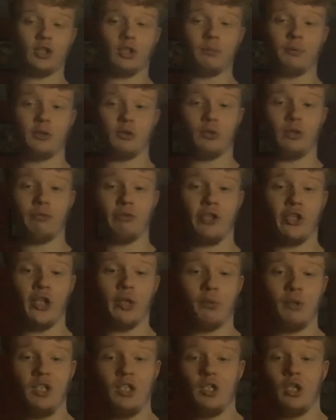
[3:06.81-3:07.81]
going to be doing a
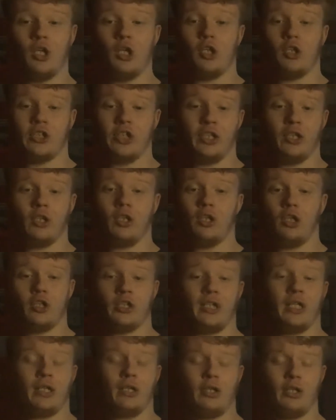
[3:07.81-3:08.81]
video uh, on it uh, on
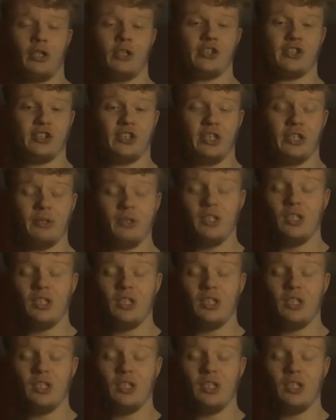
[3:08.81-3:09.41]
it uh, today,